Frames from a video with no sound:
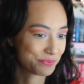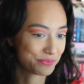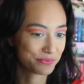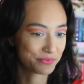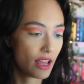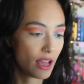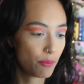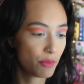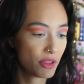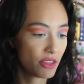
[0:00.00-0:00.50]

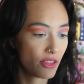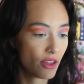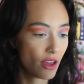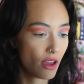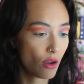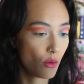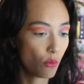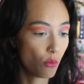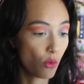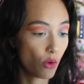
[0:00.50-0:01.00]

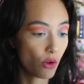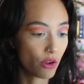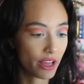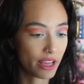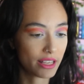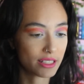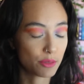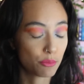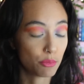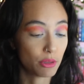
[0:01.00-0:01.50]
Tabitha Walker
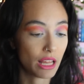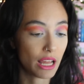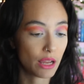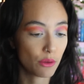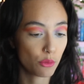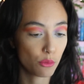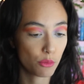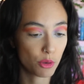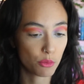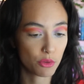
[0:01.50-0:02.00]
is a black
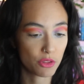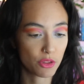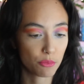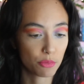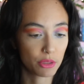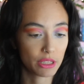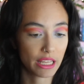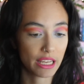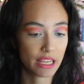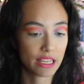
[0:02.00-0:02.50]
woman with
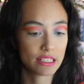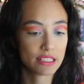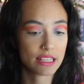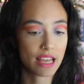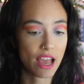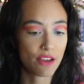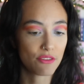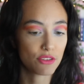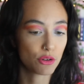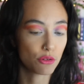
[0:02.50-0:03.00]
a plan to
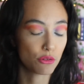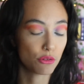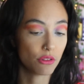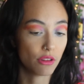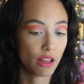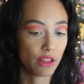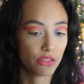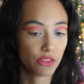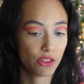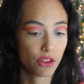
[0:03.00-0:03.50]
have it
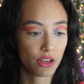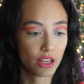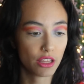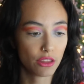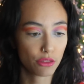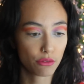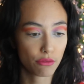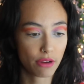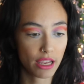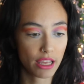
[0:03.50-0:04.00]
all. At
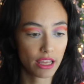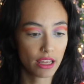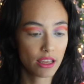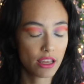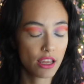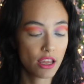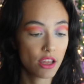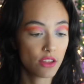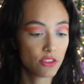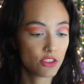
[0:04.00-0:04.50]
33,
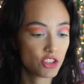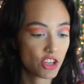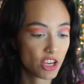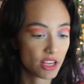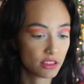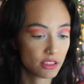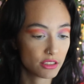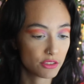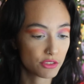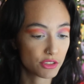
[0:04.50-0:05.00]
the
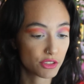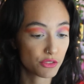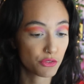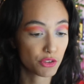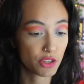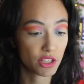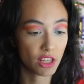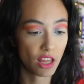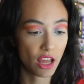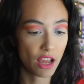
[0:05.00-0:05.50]
checklist for
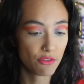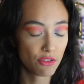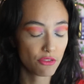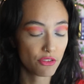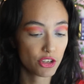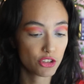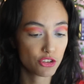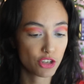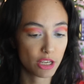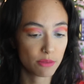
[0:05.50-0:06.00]
the life of
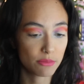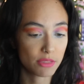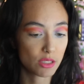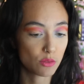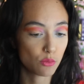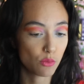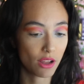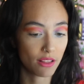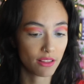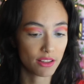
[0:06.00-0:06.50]
her dreams is
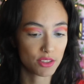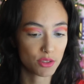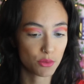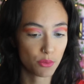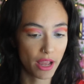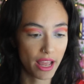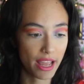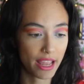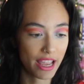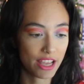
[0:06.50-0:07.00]
well
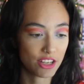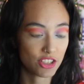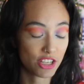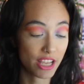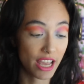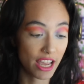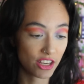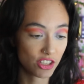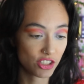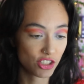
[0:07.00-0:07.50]
underway.
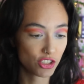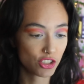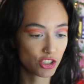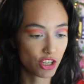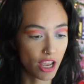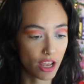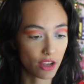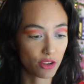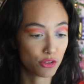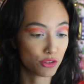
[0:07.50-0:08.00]
Education,
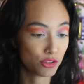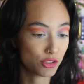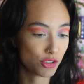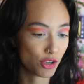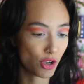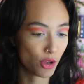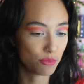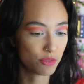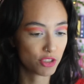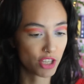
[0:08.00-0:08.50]
check. Good
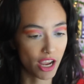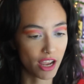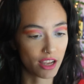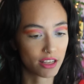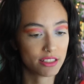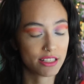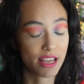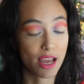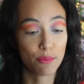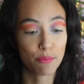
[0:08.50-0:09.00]
job,
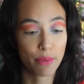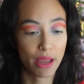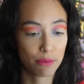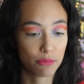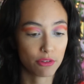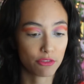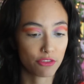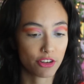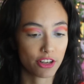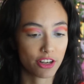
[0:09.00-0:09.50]
check. Down
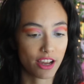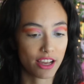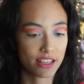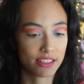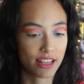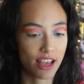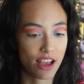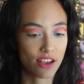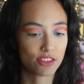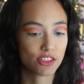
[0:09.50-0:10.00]
payment for a nice
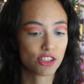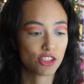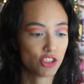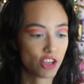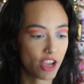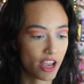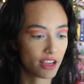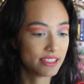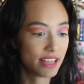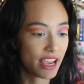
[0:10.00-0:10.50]
house,
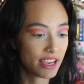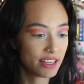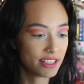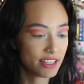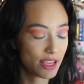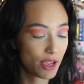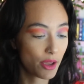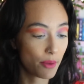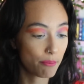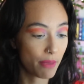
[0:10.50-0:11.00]
check.
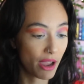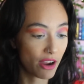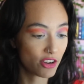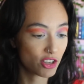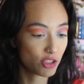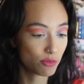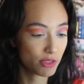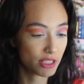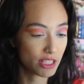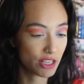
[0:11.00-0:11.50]
Dating,
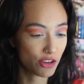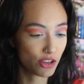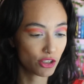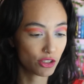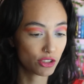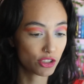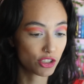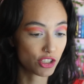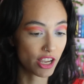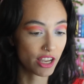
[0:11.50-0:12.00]
marriage
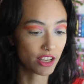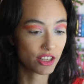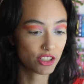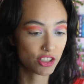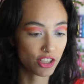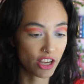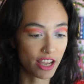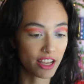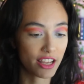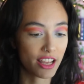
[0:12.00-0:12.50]
material, check,
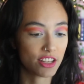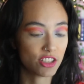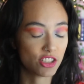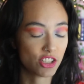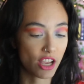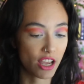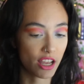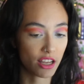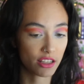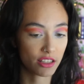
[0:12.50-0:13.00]
check, and
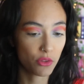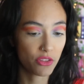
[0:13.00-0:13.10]
check.